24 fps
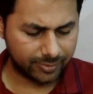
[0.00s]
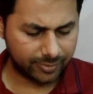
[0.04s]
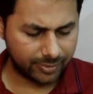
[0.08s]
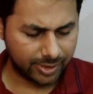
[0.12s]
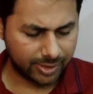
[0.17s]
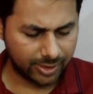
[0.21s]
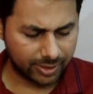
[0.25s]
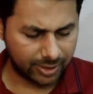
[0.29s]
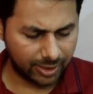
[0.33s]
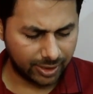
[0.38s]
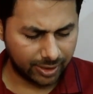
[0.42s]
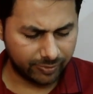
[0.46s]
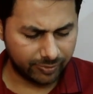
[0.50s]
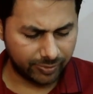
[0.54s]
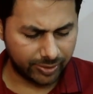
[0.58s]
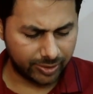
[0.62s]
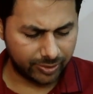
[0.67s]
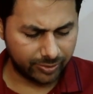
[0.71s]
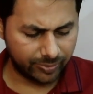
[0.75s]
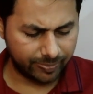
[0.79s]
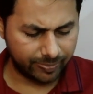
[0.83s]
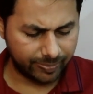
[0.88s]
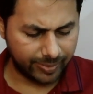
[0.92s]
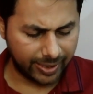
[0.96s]
is equal
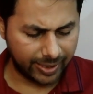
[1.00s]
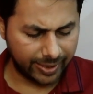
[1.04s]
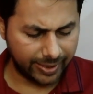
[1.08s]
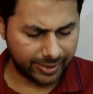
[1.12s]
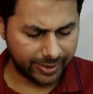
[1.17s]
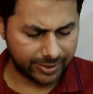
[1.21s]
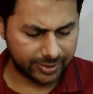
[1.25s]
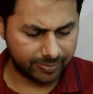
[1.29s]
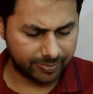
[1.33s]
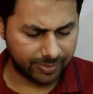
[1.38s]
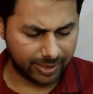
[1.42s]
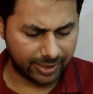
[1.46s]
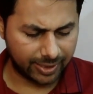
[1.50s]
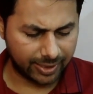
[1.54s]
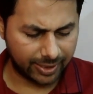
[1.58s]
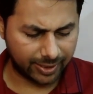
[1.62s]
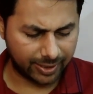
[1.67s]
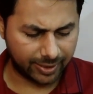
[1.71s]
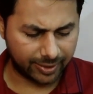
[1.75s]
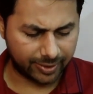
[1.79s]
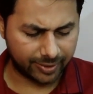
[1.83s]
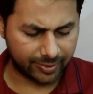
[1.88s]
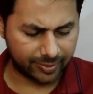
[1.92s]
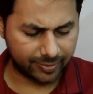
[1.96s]
to pi x by
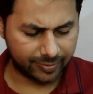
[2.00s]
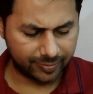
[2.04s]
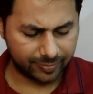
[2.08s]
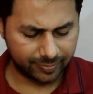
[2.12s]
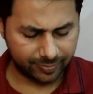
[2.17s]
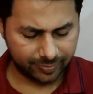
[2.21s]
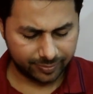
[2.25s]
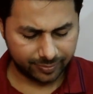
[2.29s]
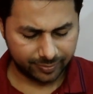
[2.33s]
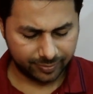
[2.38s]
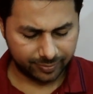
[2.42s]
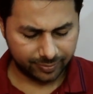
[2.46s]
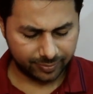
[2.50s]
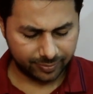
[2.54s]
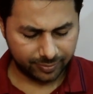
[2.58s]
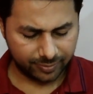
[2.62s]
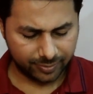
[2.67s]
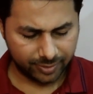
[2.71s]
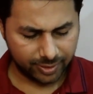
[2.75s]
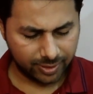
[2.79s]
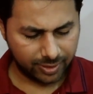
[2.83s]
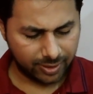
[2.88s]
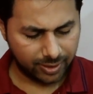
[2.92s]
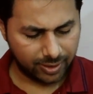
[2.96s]
9.
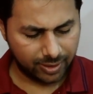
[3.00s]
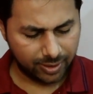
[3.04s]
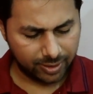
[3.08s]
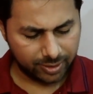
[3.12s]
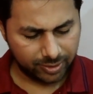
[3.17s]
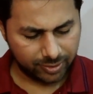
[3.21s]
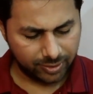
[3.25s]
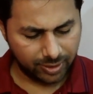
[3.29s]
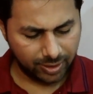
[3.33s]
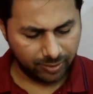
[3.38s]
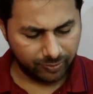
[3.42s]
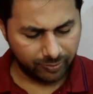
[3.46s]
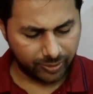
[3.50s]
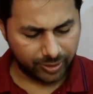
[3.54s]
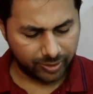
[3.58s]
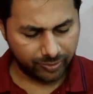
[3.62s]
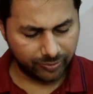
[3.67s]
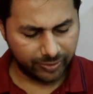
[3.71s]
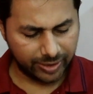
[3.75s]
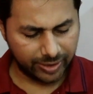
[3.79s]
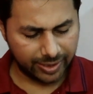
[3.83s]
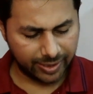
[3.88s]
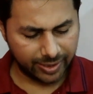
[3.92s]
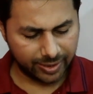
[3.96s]
So then what do
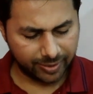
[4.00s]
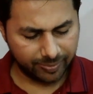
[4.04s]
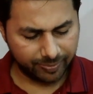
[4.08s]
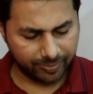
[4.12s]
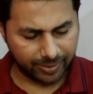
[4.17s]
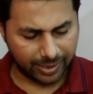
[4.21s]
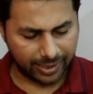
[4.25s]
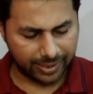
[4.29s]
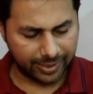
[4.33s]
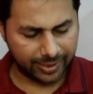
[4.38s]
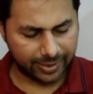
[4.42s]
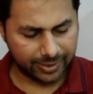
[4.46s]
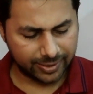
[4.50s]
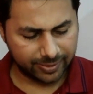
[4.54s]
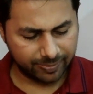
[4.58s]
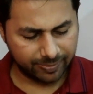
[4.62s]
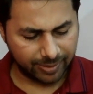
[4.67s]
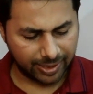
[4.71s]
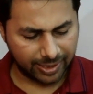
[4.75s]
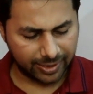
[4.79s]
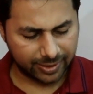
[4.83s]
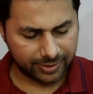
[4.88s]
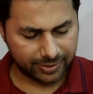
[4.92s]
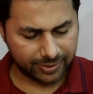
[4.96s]
we get? Pi x
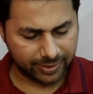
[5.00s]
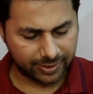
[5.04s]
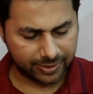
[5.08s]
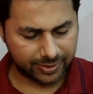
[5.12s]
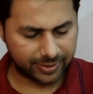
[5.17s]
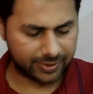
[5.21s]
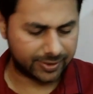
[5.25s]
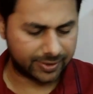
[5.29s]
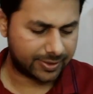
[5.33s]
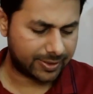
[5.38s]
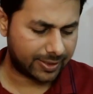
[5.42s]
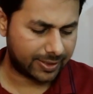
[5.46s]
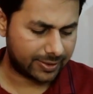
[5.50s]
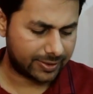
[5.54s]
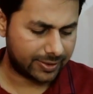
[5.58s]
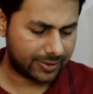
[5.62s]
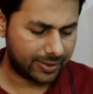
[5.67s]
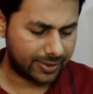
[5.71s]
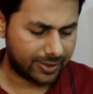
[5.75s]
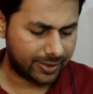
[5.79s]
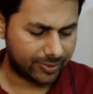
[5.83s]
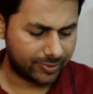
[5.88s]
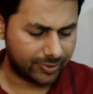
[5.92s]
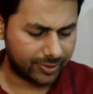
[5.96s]
gets
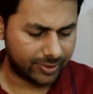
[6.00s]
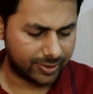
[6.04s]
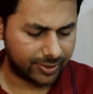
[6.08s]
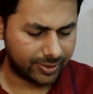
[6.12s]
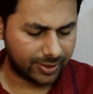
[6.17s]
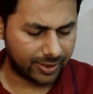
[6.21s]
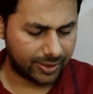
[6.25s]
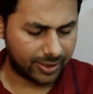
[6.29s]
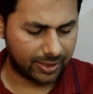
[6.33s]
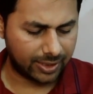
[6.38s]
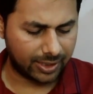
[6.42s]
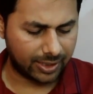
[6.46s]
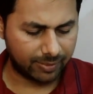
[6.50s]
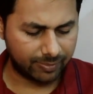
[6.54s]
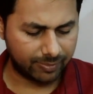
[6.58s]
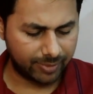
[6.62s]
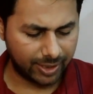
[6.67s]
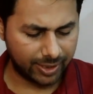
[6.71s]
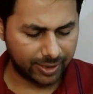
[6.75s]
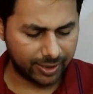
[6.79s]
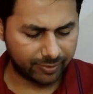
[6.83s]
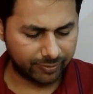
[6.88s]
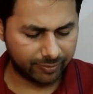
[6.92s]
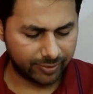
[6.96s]
cancelled out, and lambda
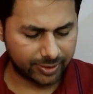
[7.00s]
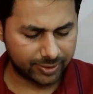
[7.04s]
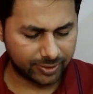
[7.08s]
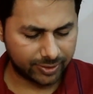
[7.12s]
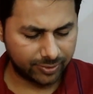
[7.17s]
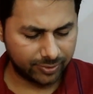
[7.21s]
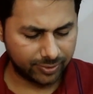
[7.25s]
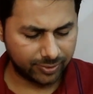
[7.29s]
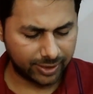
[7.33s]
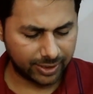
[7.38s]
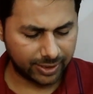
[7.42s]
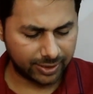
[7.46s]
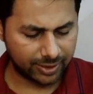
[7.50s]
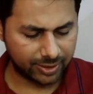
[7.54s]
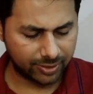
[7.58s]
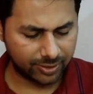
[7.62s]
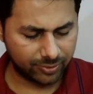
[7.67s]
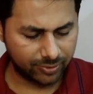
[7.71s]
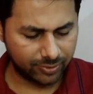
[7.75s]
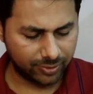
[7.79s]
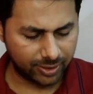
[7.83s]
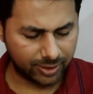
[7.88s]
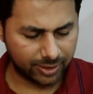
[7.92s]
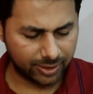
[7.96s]
equals to, take the
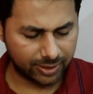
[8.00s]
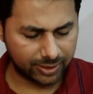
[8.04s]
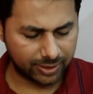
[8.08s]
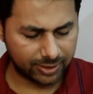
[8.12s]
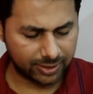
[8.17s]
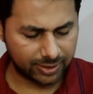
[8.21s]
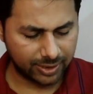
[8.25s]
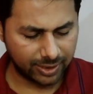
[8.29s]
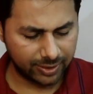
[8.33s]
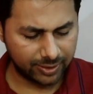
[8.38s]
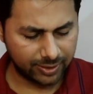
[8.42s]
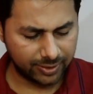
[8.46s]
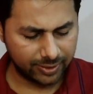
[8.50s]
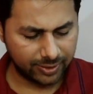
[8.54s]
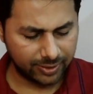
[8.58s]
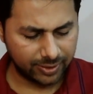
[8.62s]
2 on other side,